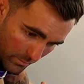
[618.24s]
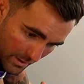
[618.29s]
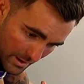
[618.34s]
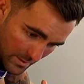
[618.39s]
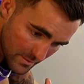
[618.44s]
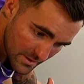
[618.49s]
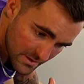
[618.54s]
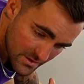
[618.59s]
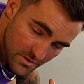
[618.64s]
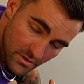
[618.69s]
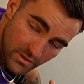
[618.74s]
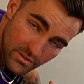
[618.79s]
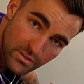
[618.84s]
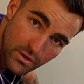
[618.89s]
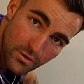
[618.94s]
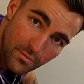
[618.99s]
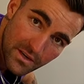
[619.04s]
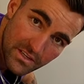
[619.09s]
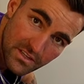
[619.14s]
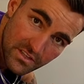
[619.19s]
maybe it's not
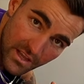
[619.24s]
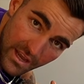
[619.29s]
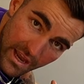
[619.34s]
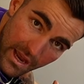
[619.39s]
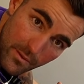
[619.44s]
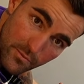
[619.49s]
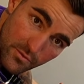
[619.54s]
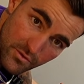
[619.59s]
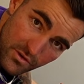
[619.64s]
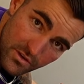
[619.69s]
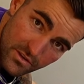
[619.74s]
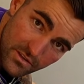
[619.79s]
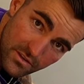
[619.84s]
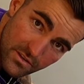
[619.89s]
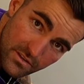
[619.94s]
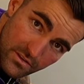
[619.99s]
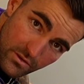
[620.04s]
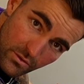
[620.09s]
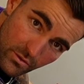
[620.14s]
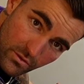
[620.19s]
so much the hamstrings
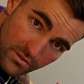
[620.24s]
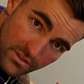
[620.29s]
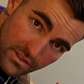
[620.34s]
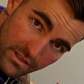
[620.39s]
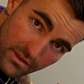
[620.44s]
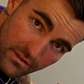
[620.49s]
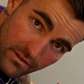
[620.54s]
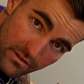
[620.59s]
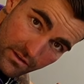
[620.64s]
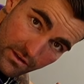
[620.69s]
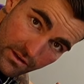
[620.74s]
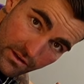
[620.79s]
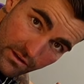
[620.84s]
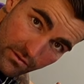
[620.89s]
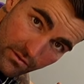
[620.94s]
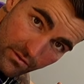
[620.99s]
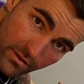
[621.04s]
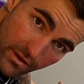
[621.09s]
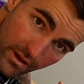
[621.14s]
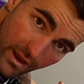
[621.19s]
that's causing
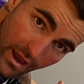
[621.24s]
the